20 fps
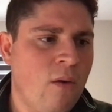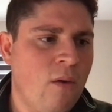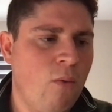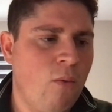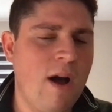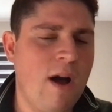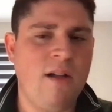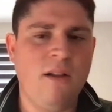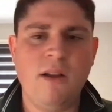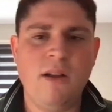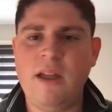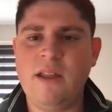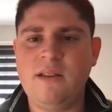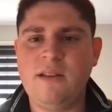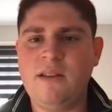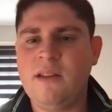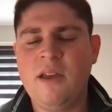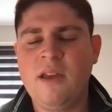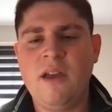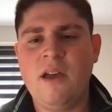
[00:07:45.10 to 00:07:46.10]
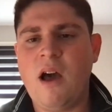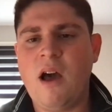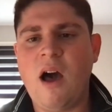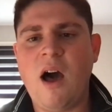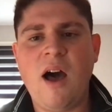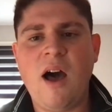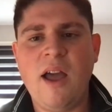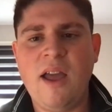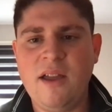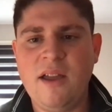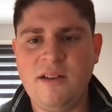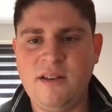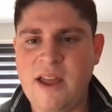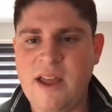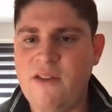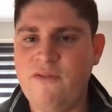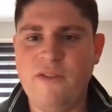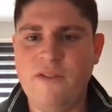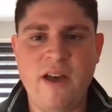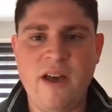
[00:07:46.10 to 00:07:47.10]
well it, i had
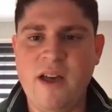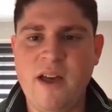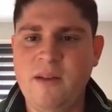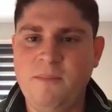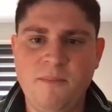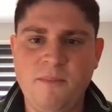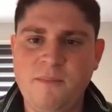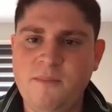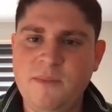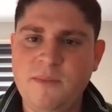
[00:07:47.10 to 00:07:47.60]
never